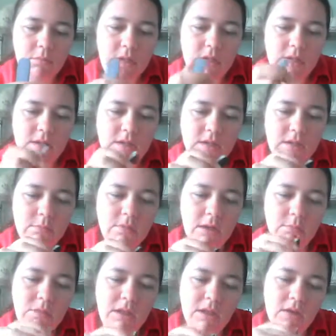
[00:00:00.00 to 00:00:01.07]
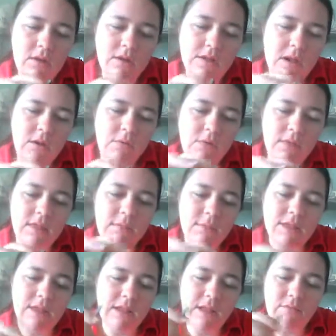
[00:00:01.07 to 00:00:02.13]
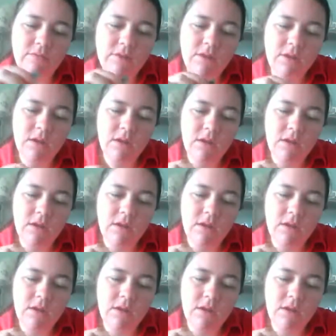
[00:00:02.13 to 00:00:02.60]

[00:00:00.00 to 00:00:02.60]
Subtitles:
pieces that might be there, because I don't want them to lift.